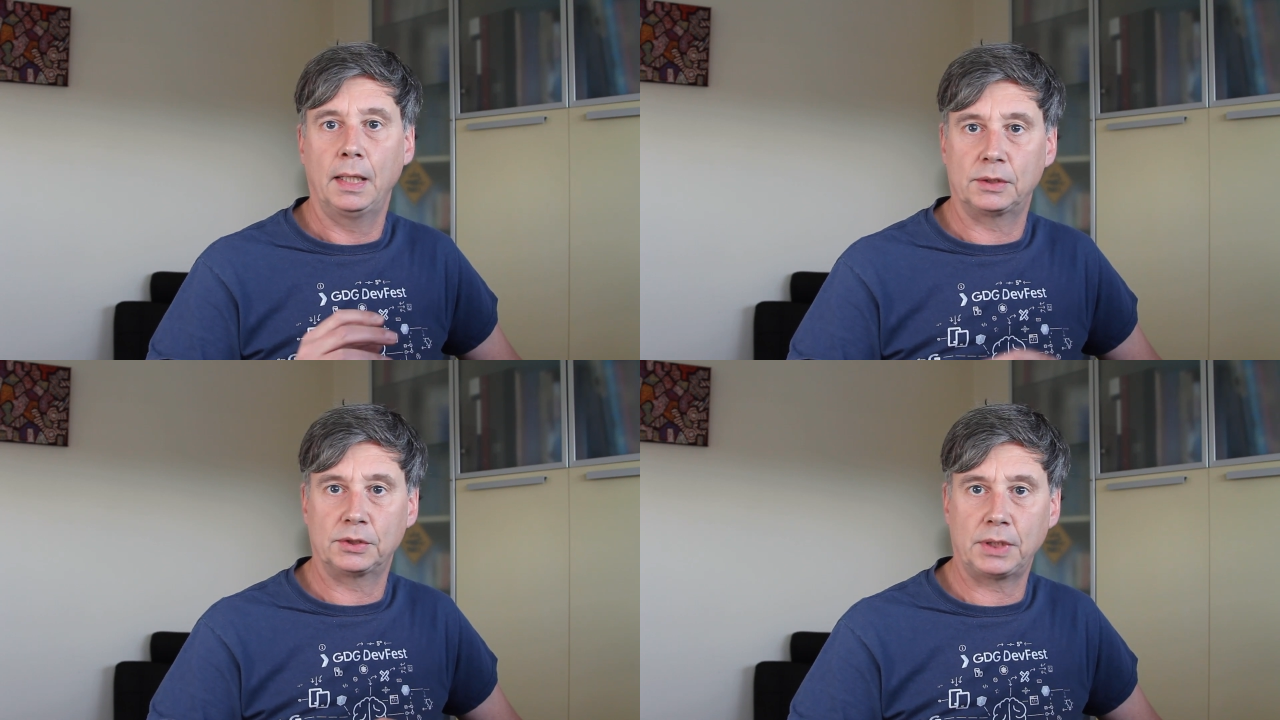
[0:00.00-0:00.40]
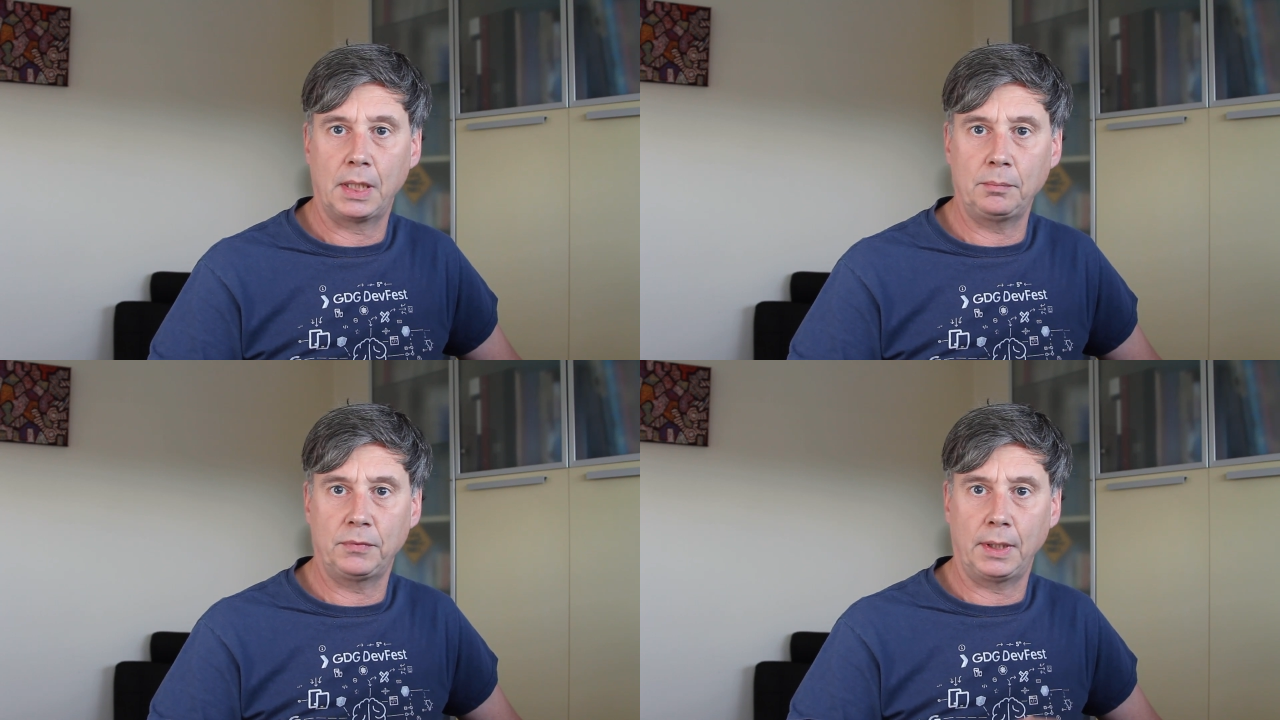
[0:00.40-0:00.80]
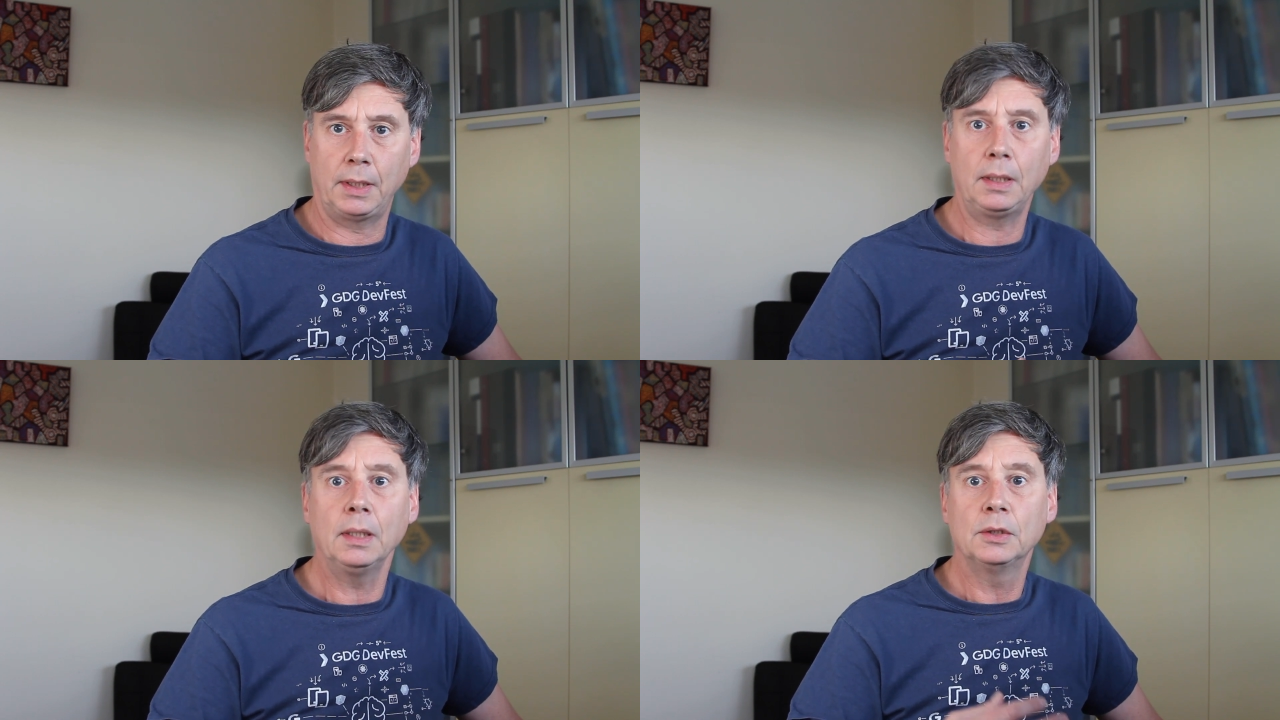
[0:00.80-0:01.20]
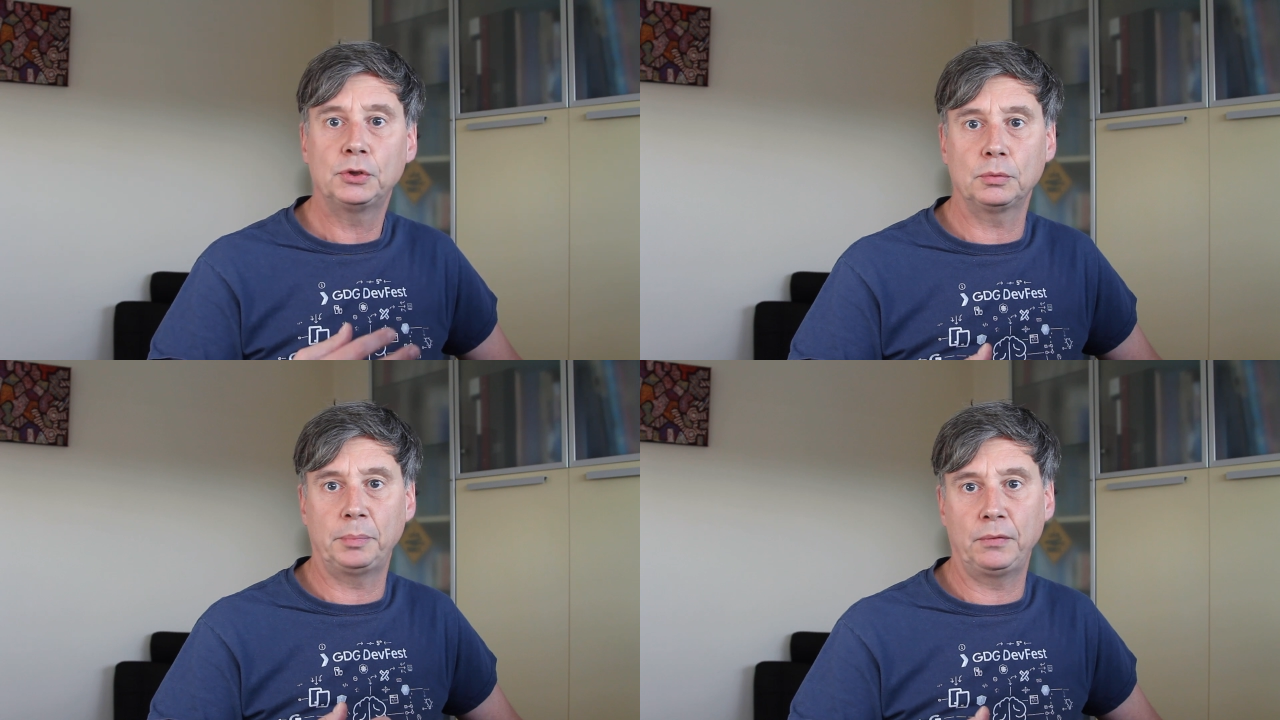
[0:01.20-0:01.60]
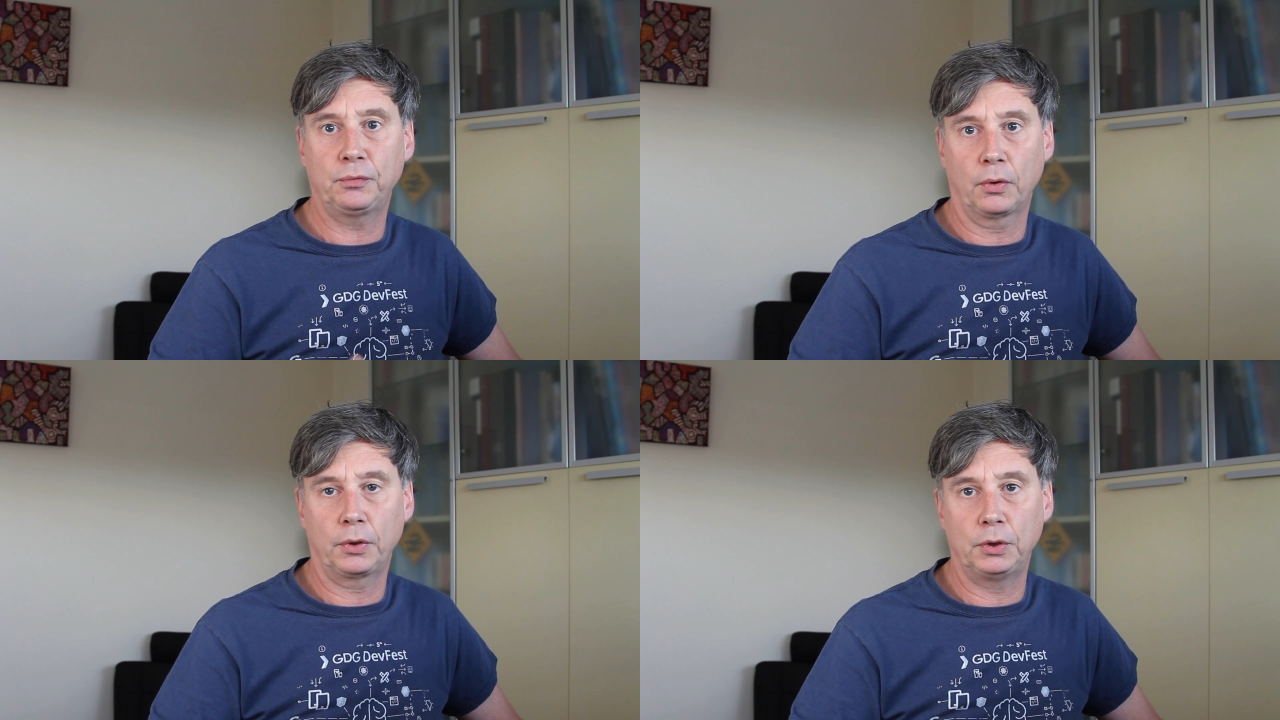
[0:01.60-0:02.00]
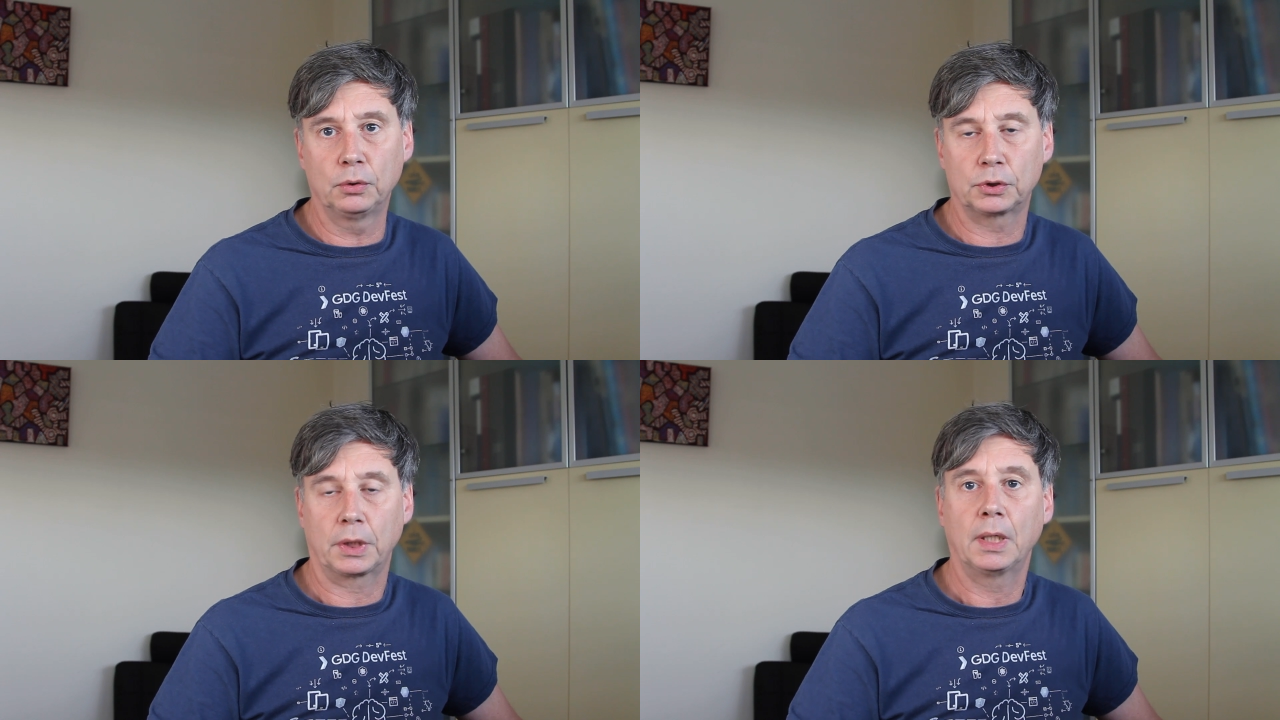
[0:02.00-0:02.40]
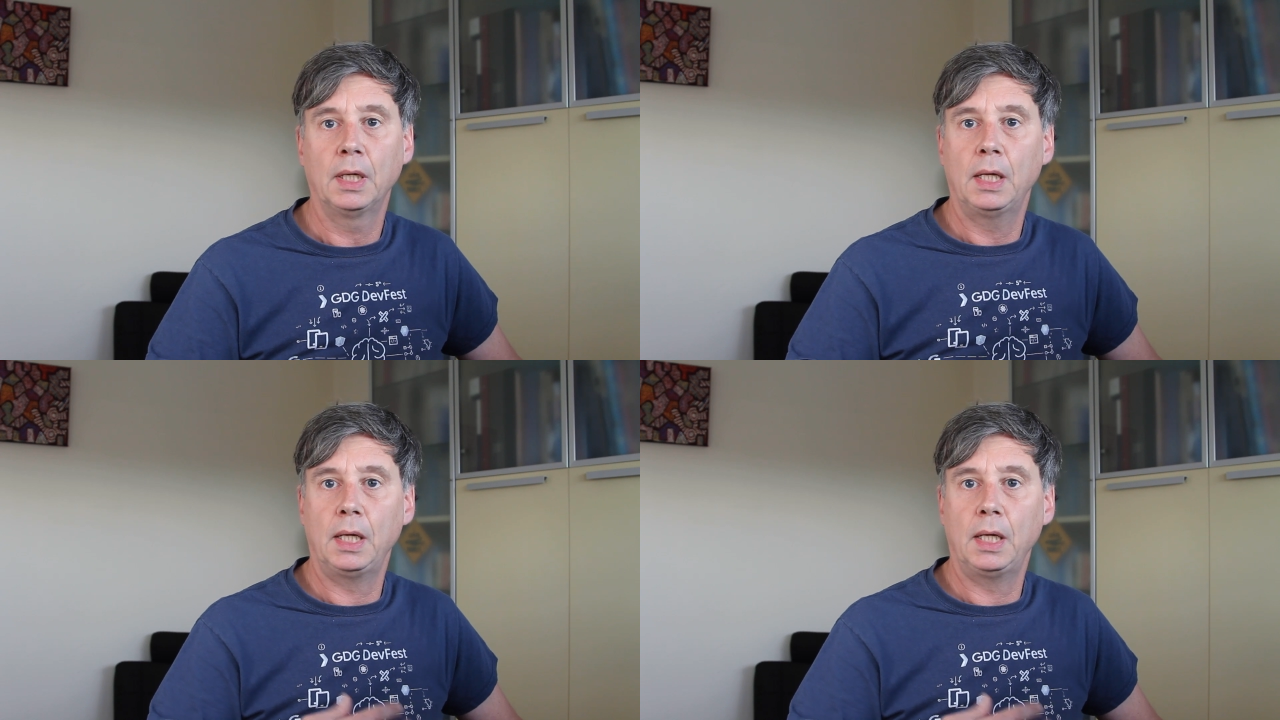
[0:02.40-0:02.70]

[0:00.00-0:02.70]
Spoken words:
And the same thing should be for a user.